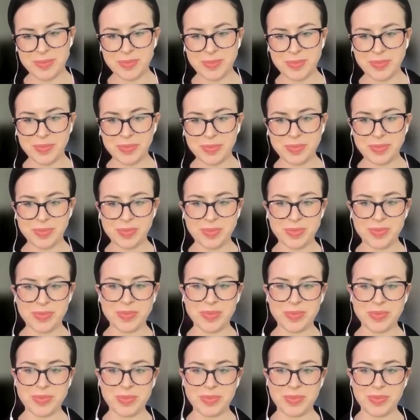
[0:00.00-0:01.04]

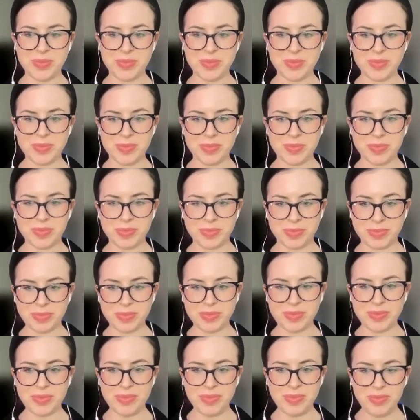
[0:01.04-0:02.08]

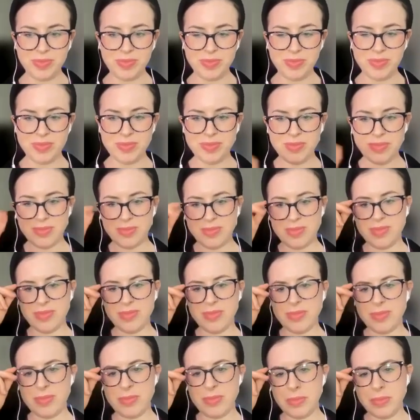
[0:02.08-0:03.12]

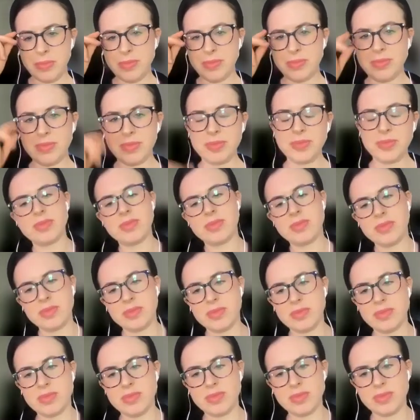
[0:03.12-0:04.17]

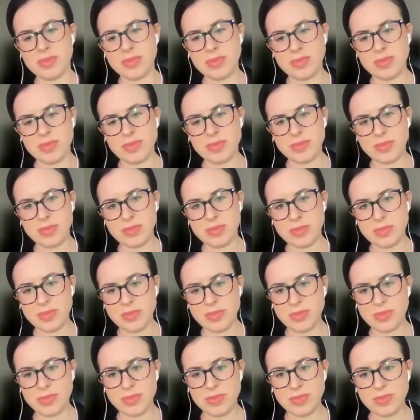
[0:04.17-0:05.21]

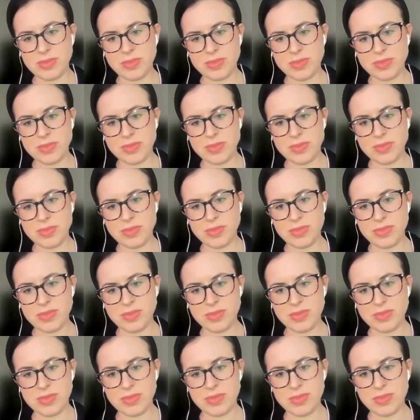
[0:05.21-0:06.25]

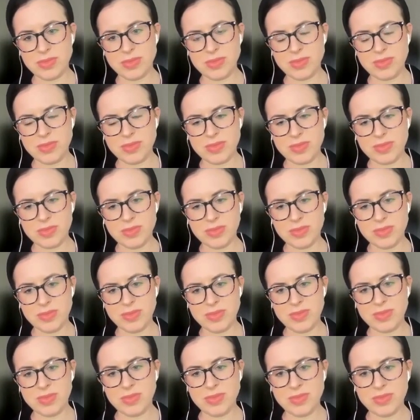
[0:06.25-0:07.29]

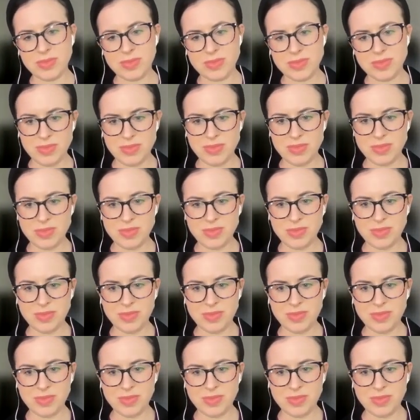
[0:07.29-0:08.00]
(not speaking)